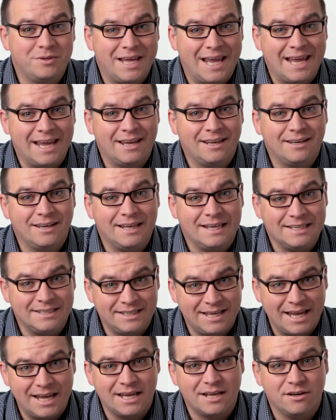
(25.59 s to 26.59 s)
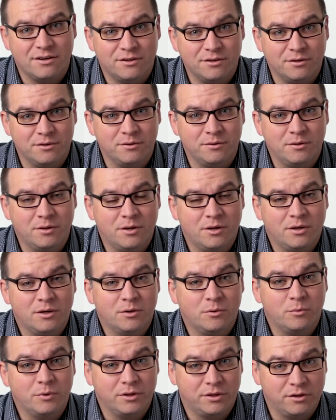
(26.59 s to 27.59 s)
can and can't do
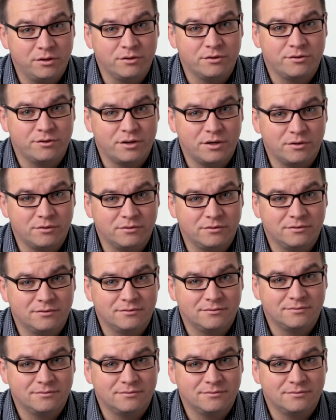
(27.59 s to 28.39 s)
with your drone.